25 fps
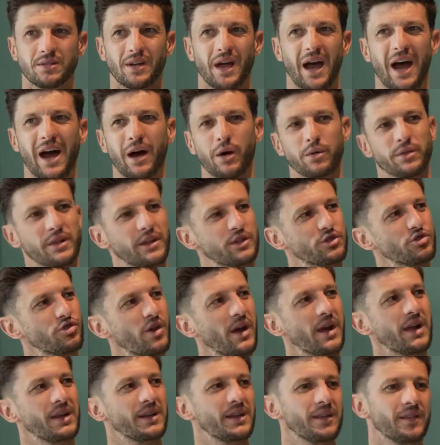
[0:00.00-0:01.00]
how they're
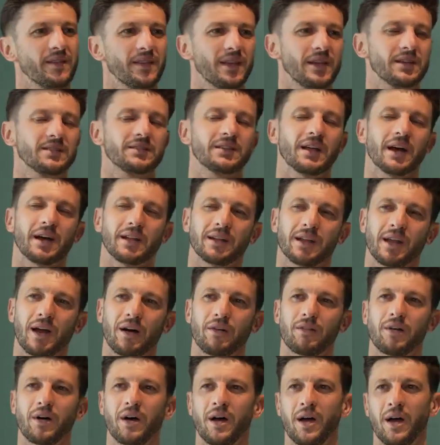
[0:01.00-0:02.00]
training, this, that and the
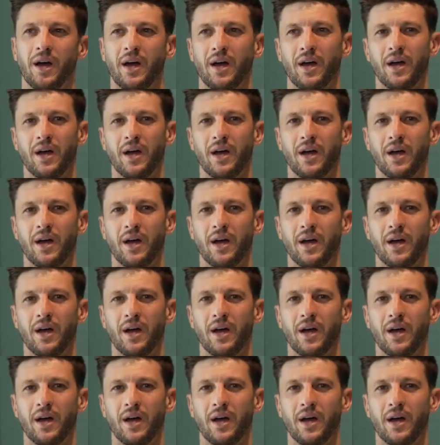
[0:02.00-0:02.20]
other.